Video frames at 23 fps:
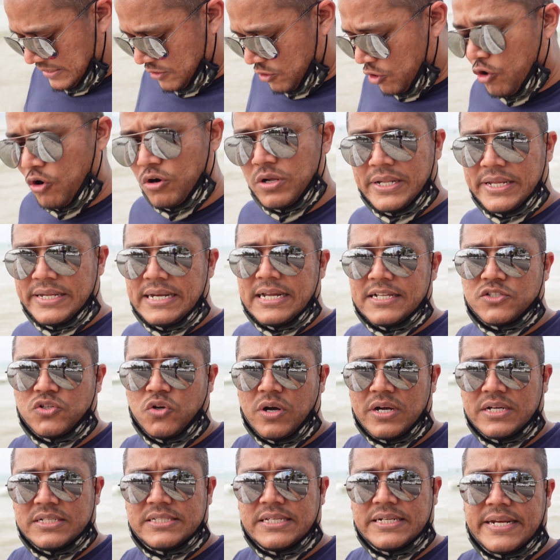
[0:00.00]
holding and
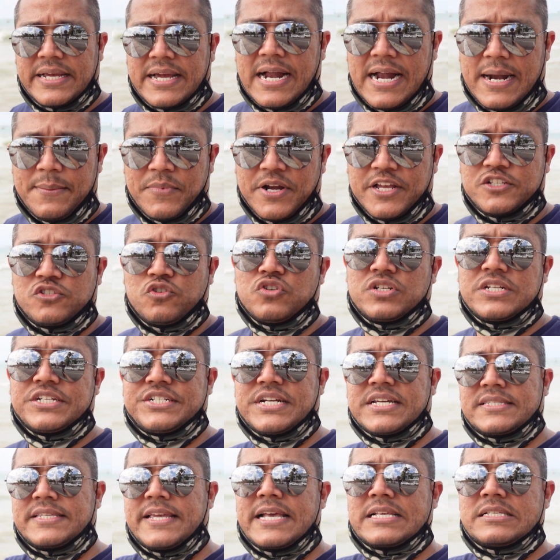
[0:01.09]
talking to the camera. It's usually
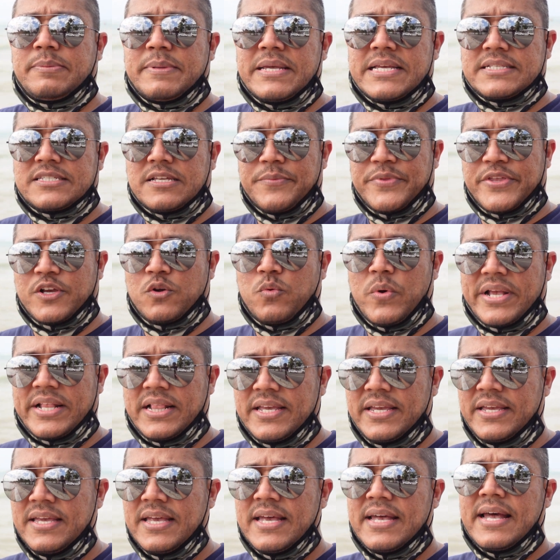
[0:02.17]
just to explain something
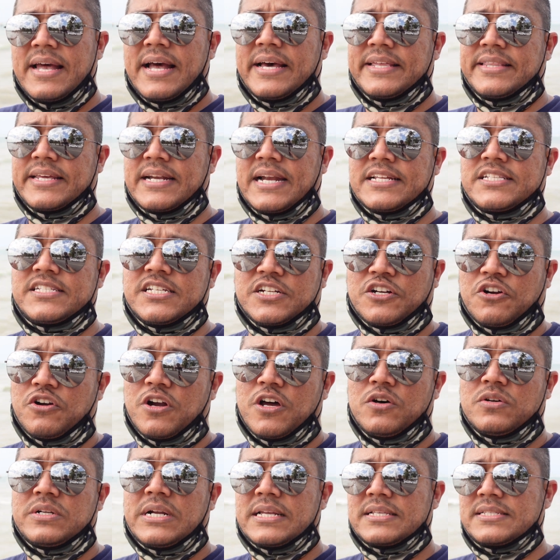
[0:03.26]
quickly and then I turn
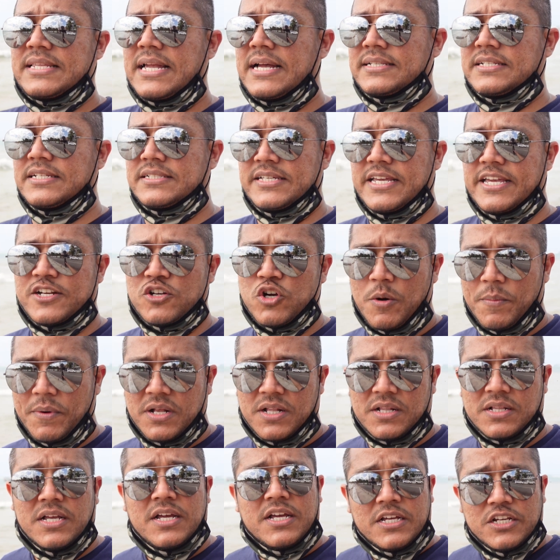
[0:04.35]
around and start to take
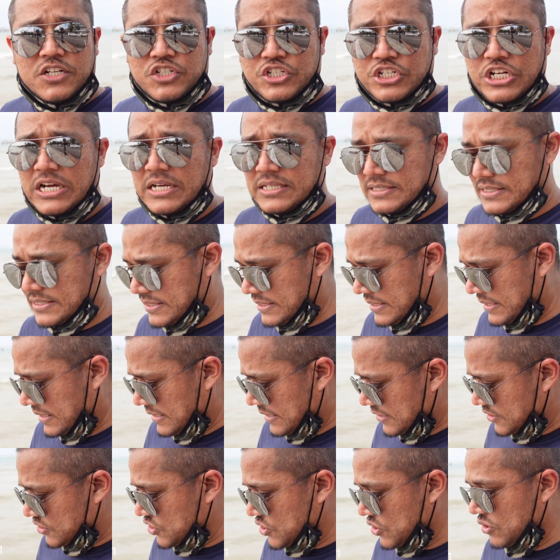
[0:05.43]
normal shots.
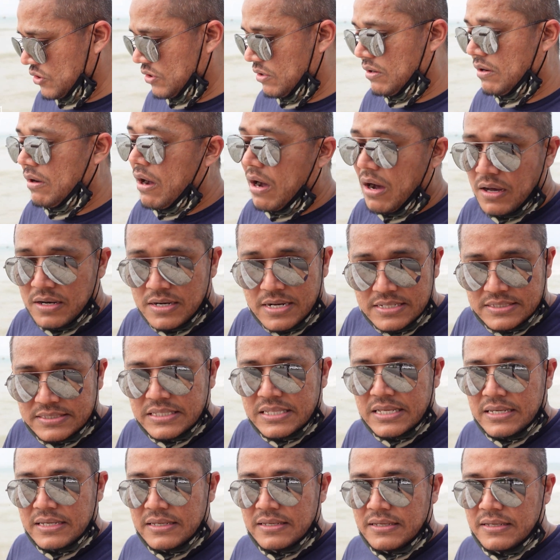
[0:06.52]
So
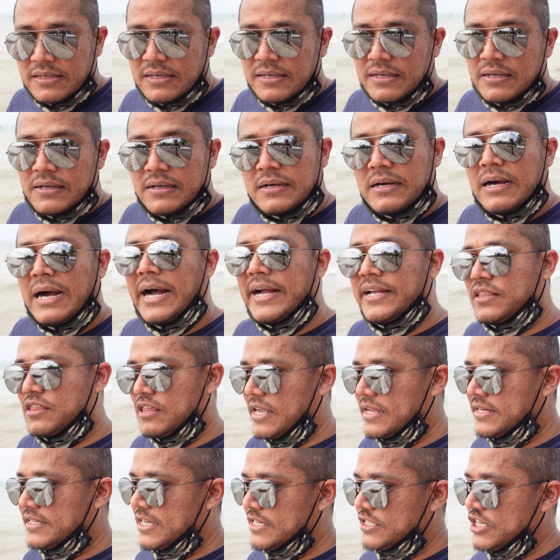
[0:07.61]
honestly, I
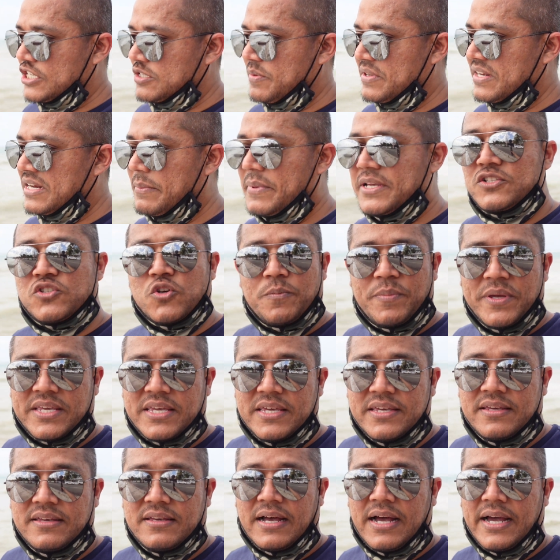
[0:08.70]
think they're just being a bit too
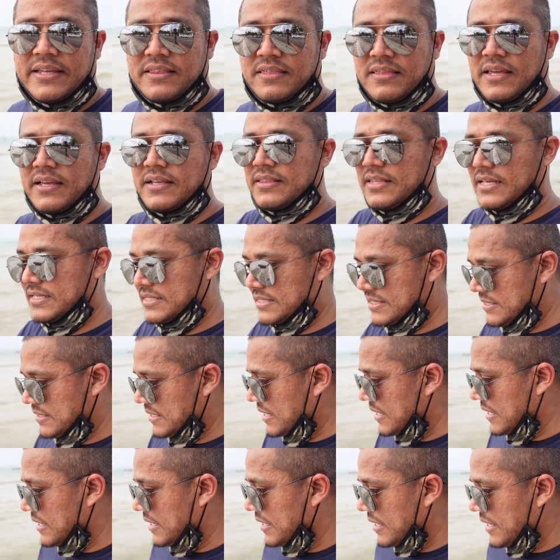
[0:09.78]
picky. I think this
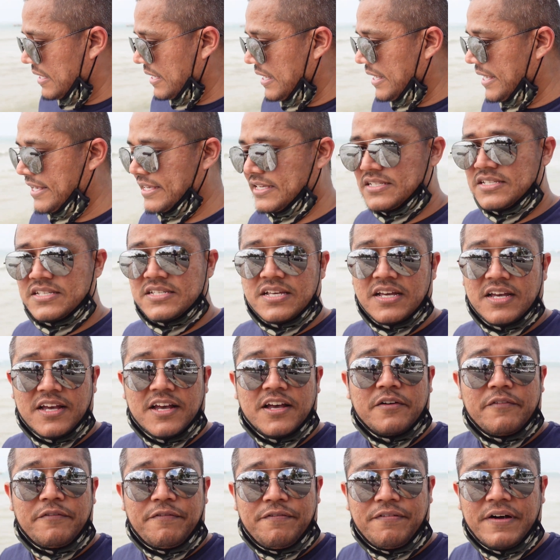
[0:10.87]
is
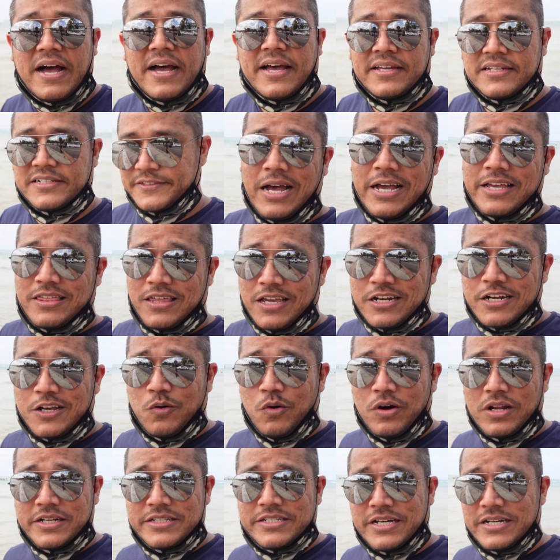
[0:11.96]
fine. I think the
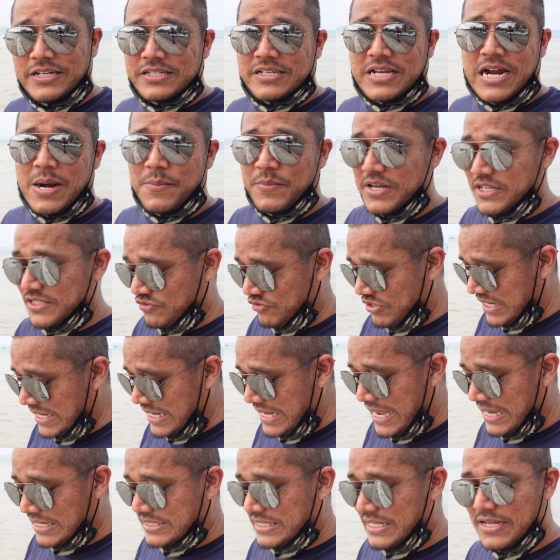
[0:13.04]
quality of this camera is really
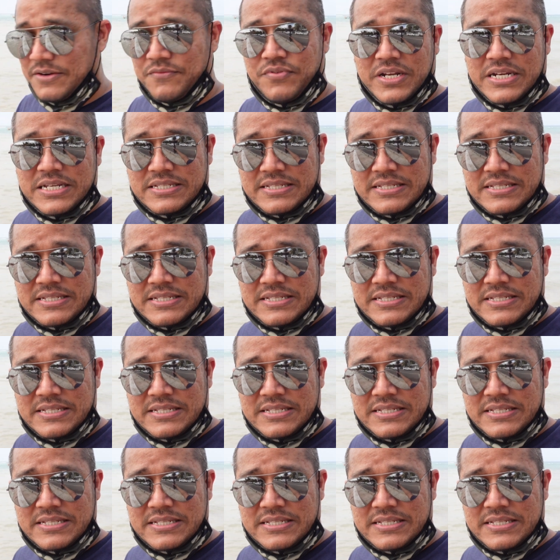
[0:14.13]
excellent for the